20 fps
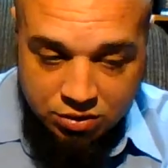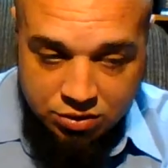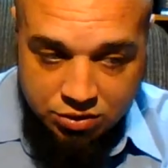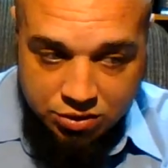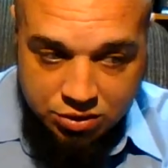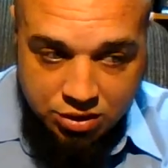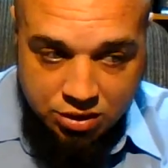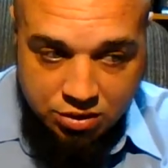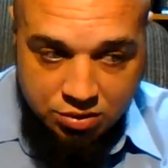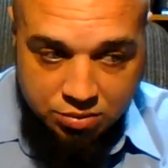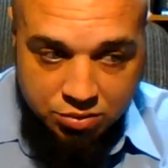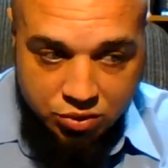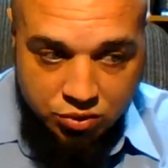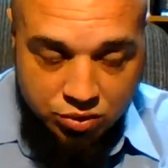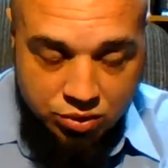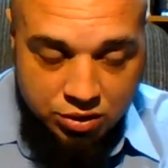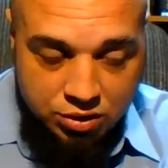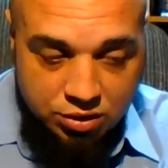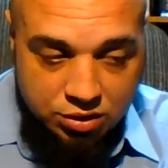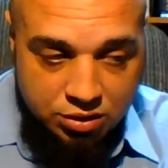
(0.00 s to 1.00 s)
It's not
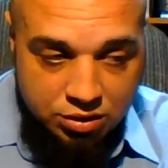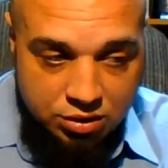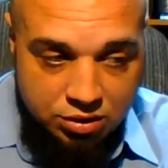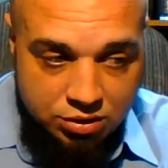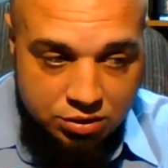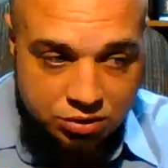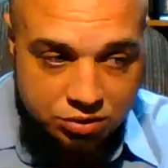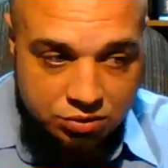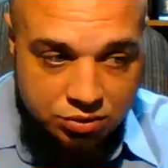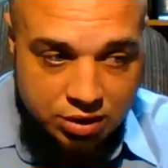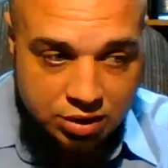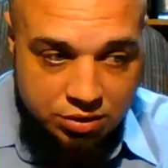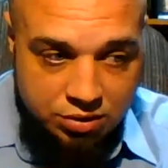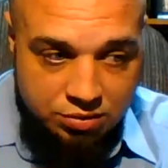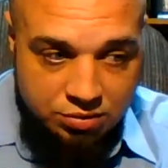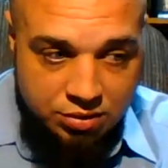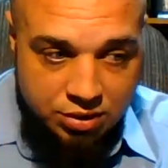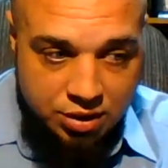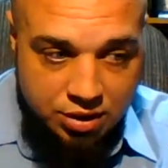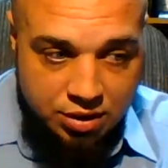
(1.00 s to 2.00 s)
appointed unto us the wrath
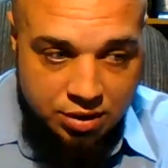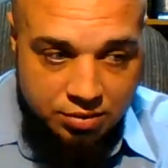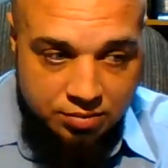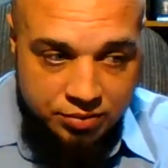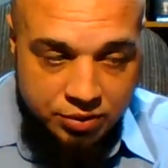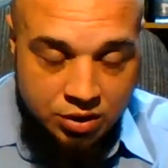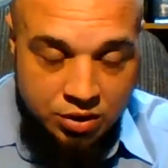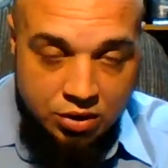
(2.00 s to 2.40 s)
of God.